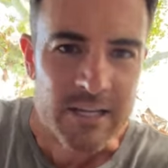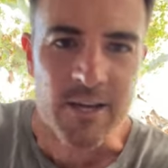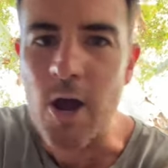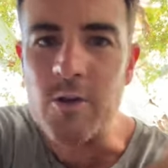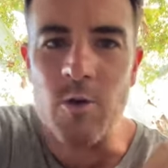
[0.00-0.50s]

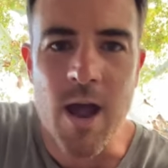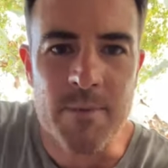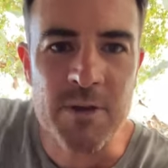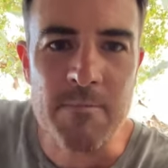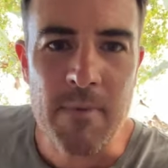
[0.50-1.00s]
Go
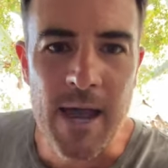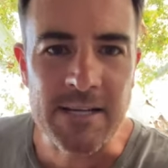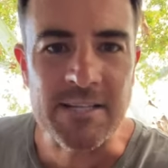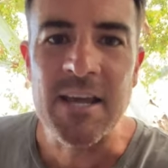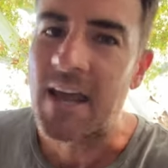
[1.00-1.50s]
grab your
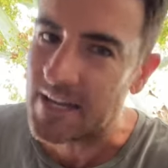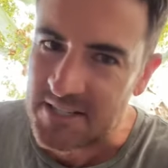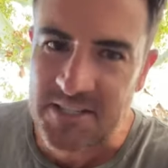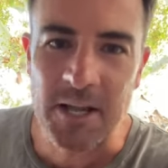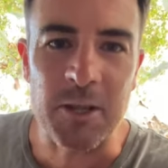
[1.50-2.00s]
mate
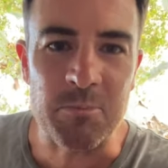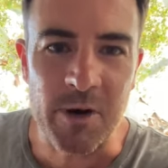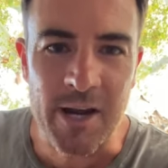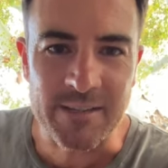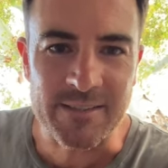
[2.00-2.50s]
and
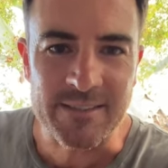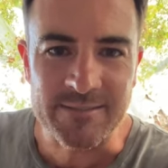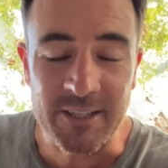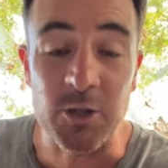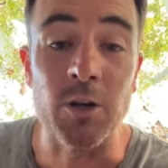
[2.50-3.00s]
celebrate.
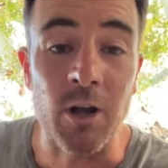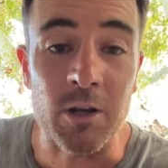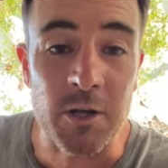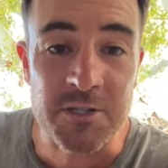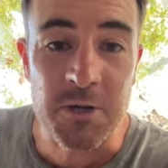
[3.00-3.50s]
The good
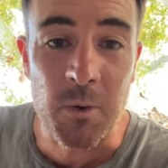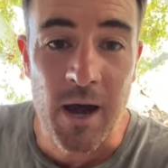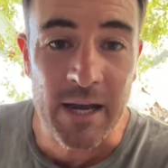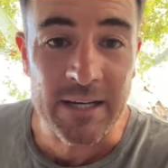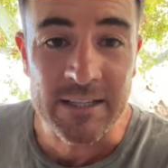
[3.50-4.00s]
old Aussie
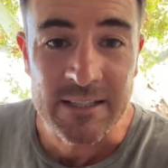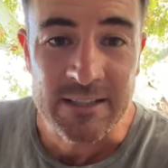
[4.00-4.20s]
way.